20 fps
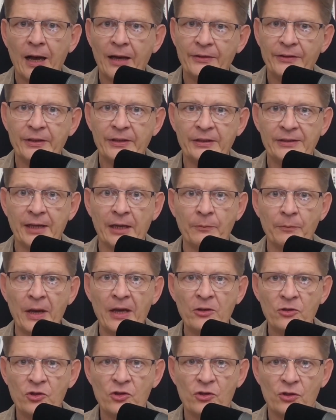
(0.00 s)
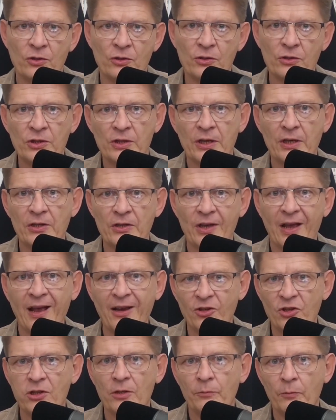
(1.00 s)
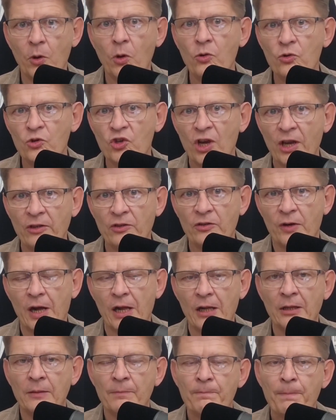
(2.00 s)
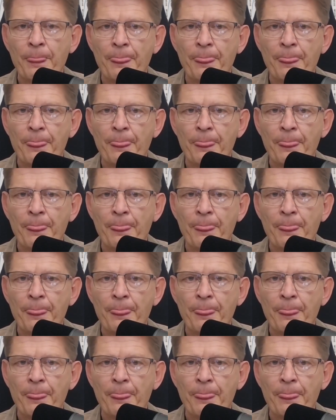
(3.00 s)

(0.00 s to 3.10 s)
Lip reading: at these dimensions is actually more general,